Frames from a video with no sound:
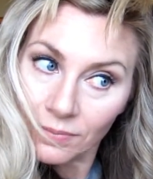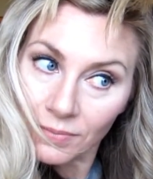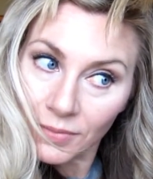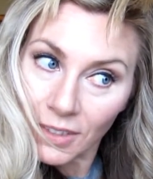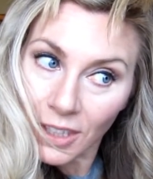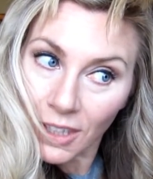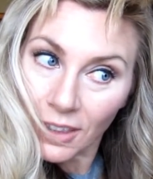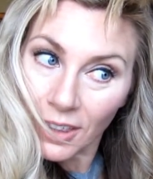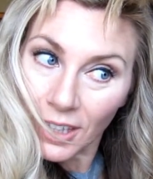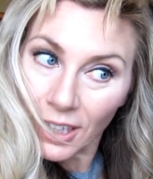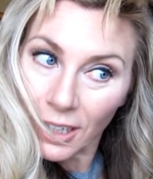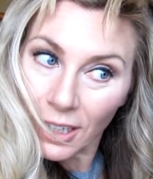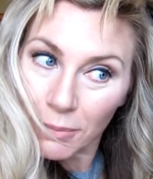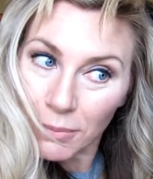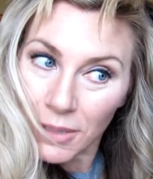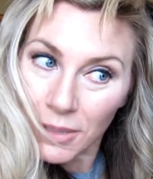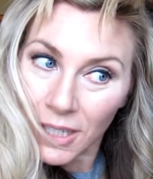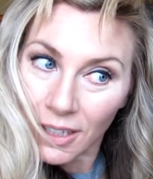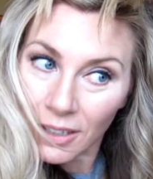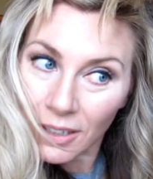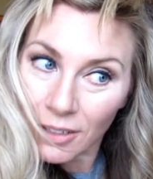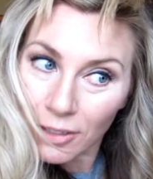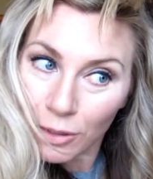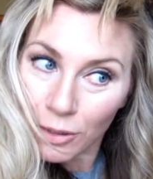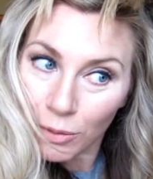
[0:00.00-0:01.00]
I think I'm
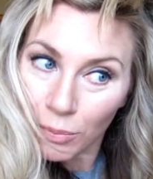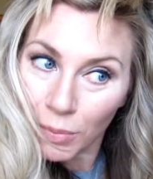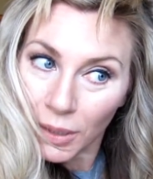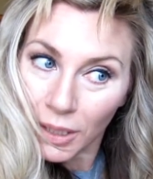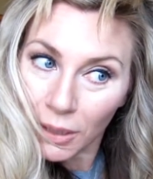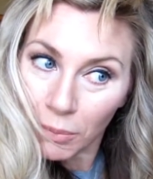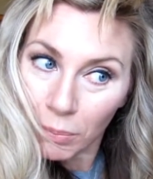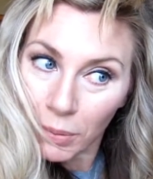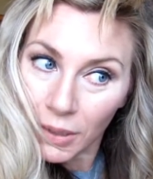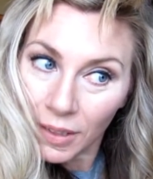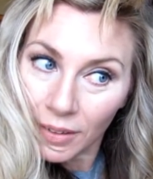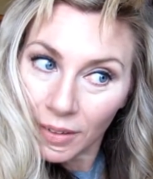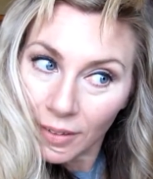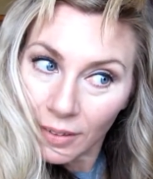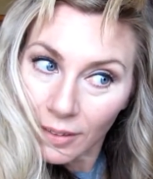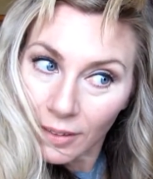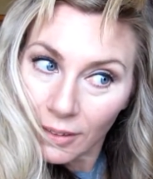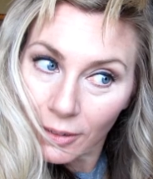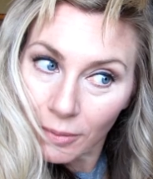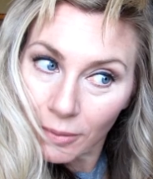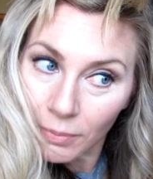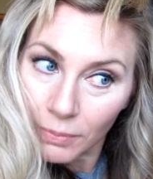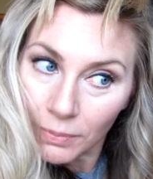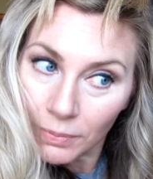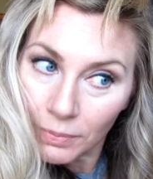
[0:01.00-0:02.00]
taking too big of
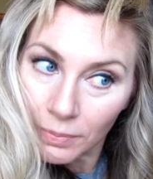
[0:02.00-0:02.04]
pieces.